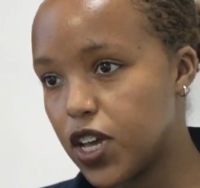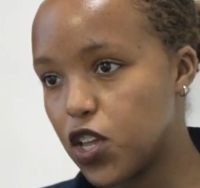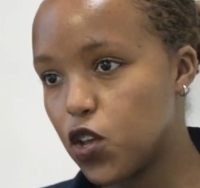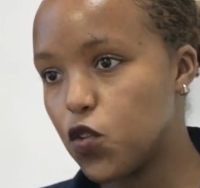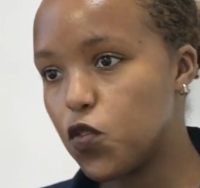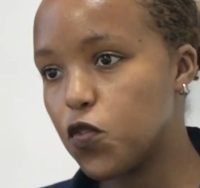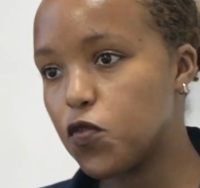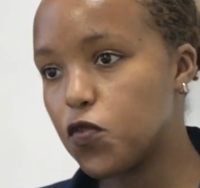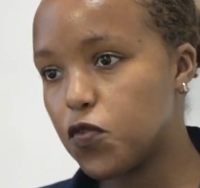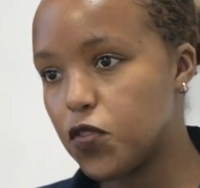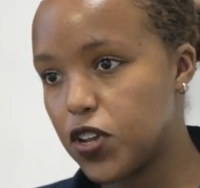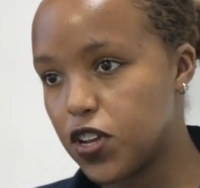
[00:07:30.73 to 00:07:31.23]
you're
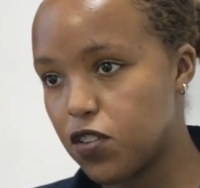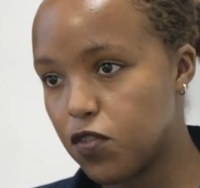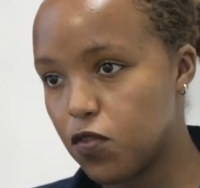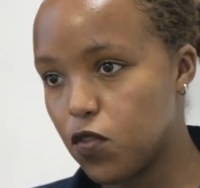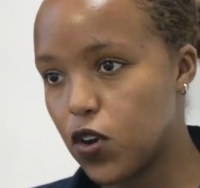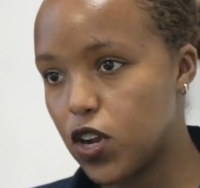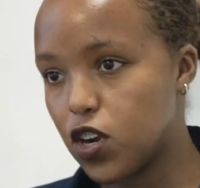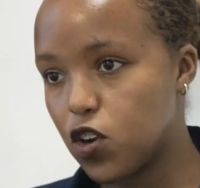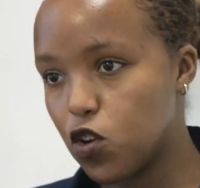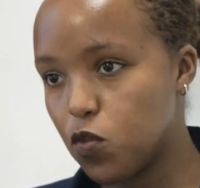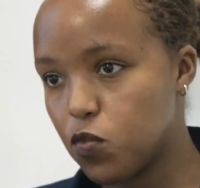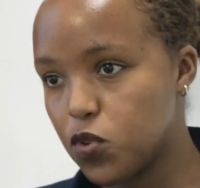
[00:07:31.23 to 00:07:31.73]
fit
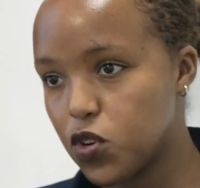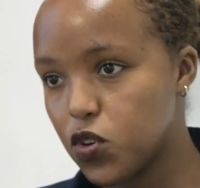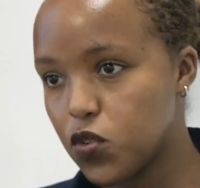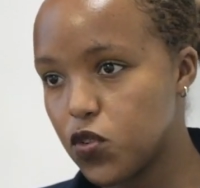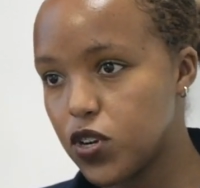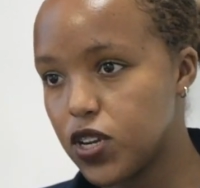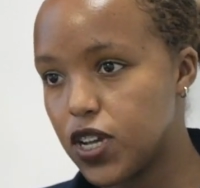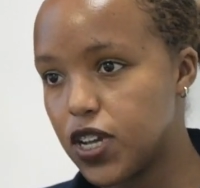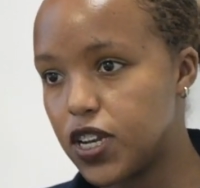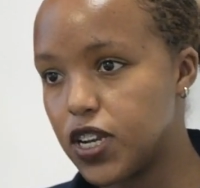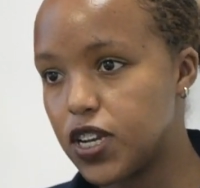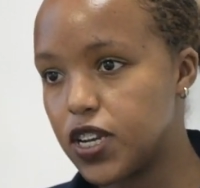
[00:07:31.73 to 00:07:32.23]
for
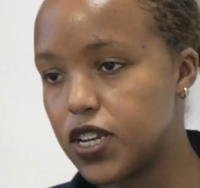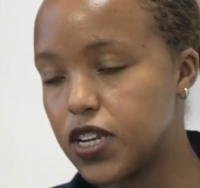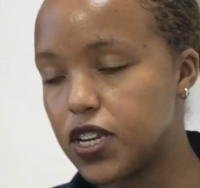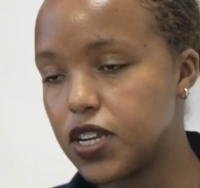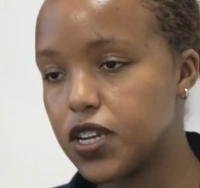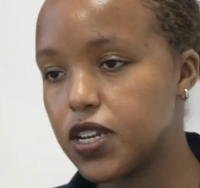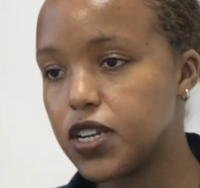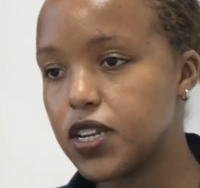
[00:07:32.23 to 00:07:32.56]
adoption and